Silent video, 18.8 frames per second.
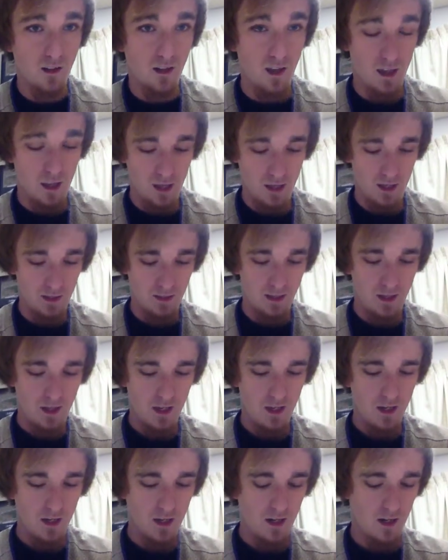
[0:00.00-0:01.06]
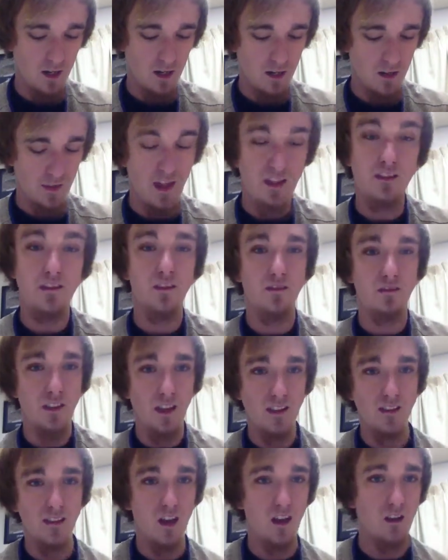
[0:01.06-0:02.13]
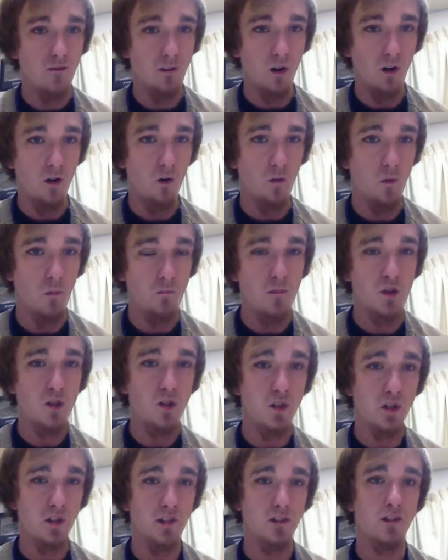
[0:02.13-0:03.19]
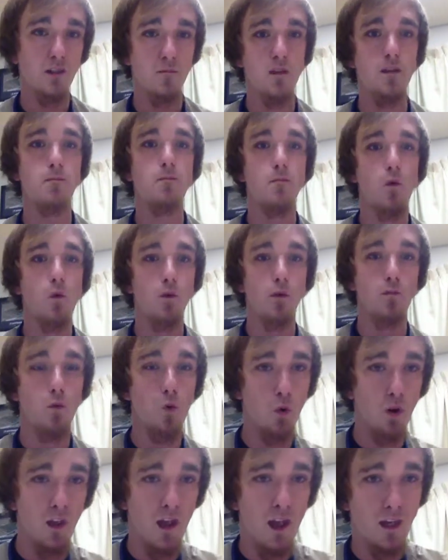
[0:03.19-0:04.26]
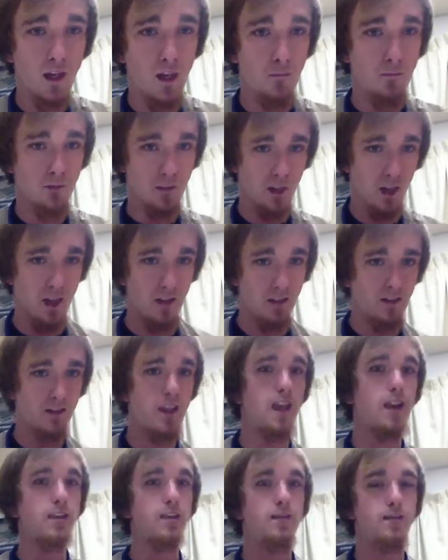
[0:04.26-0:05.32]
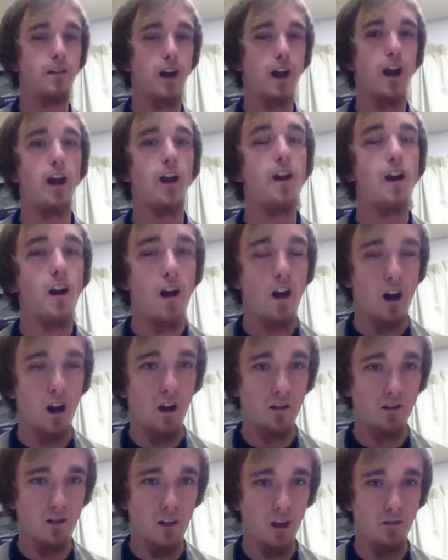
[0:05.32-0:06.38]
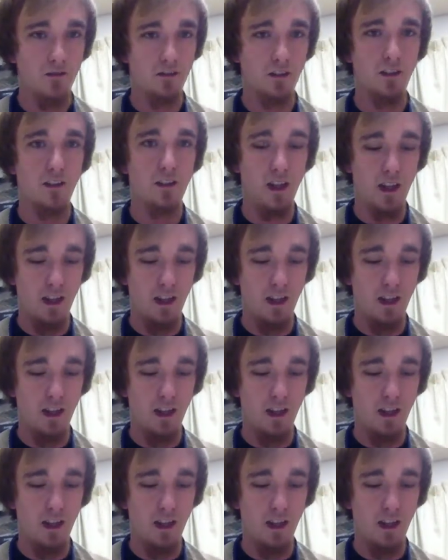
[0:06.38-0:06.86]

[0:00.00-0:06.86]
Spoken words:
And that's kind of our whole mission, is to be more and more like Him, to kind of sanctify ourselves, that